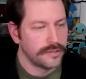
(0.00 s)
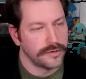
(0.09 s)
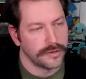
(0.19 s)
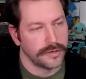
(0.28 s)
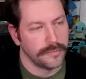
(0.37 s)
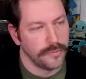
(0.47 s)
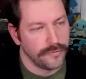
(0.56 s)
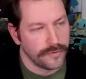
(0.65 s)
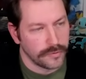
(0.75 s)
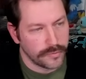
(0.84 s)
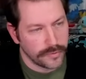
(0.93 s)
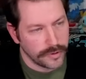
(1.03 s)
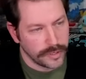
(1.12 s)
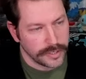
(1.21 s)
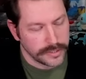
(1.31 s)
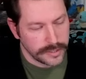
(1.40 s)
They're gonna move in with
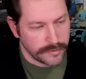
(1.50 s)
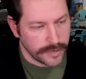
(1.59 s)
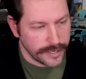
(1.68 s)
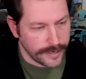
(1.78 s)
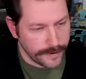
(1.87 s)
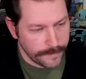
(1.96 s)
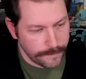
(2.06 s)
Porygon Z right now.